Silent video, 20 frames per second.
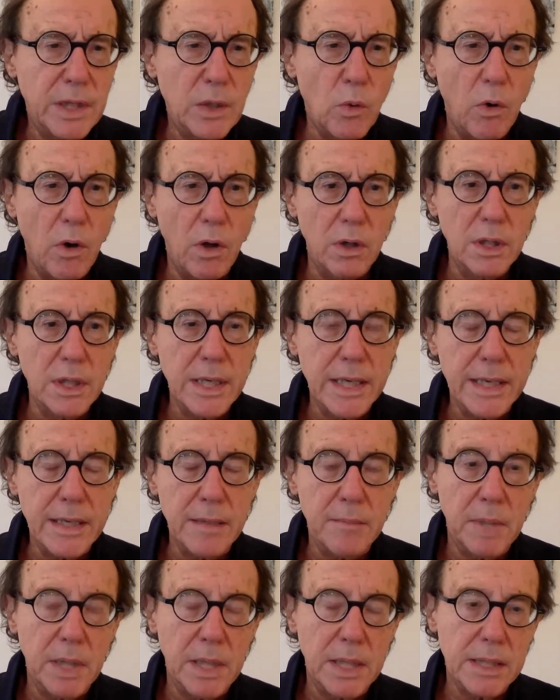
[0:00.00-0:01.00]
equality
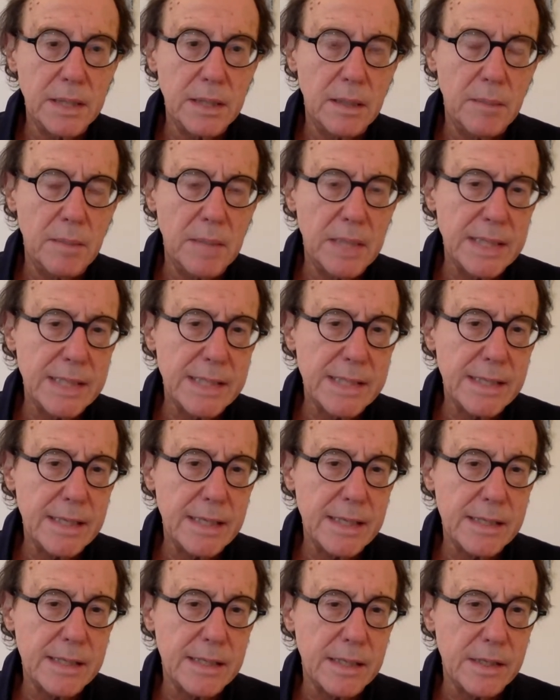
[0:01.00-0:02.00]
among
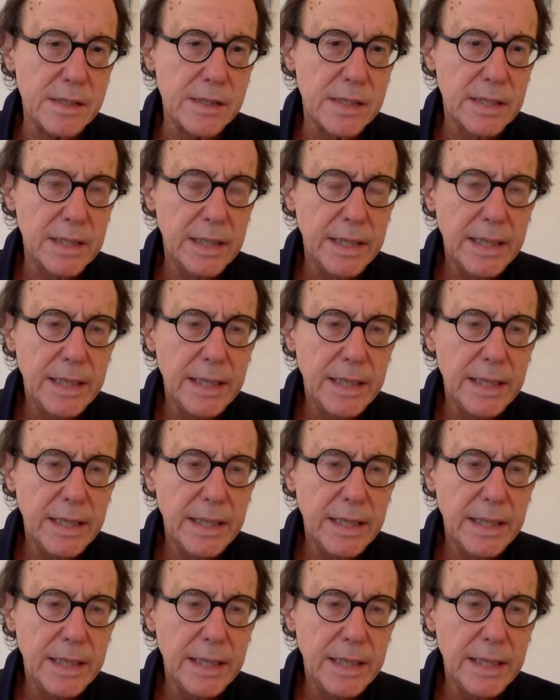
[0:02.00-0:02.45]
citizens.